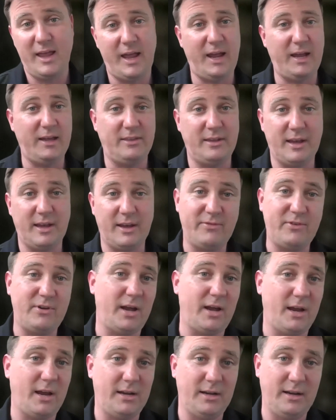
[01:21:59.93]
hey, the
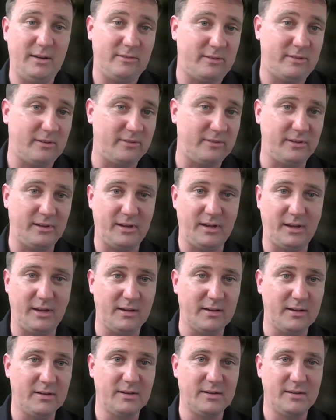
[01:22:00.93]
FDA needs to
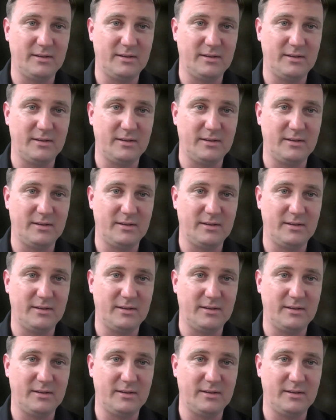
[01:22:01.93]
see